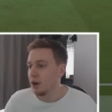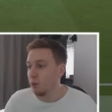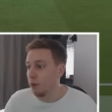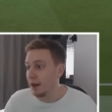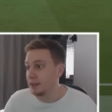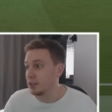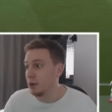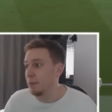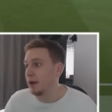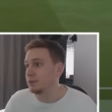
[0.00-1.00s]
a way
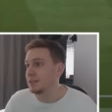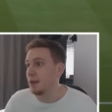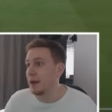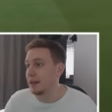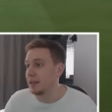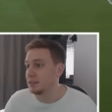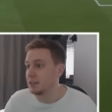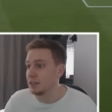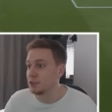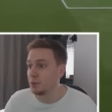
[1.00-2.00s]
somehow to get back
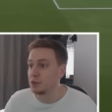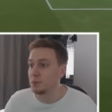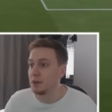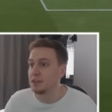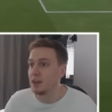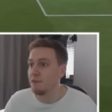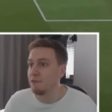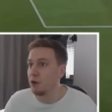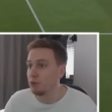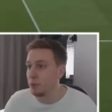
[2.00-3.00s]
into this, which means they're
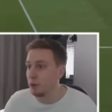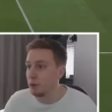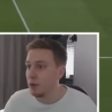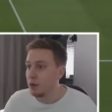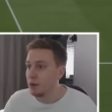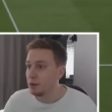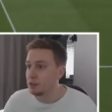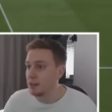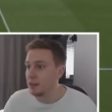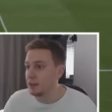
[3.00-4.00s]
vulnerable,
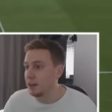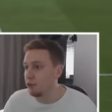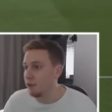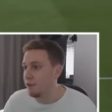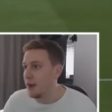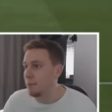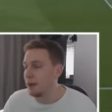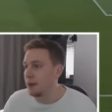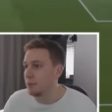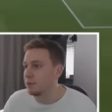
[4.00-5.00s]
which sees Leroy Fair
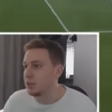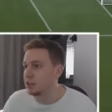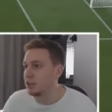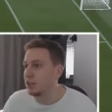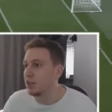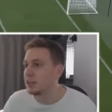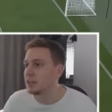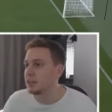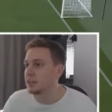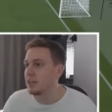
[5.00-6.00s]
pick up possession,
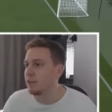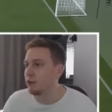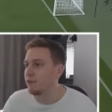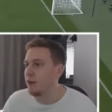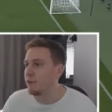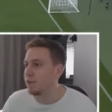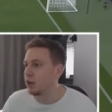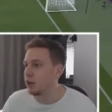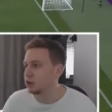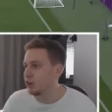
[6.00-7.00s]
sees Leroy Fair
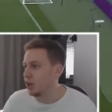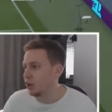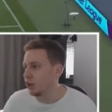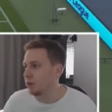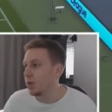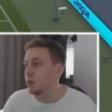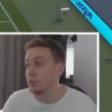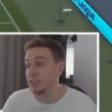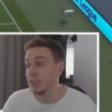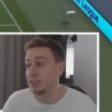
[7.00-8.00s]
find Lozano,
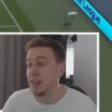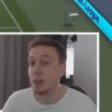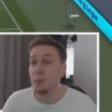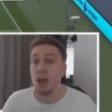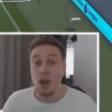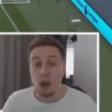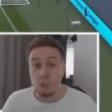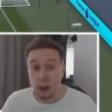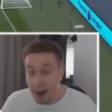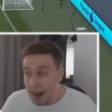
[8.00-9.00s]
which sees him
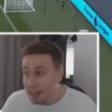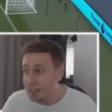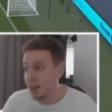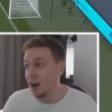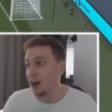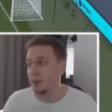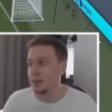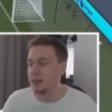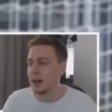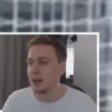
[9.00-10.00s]
place it home into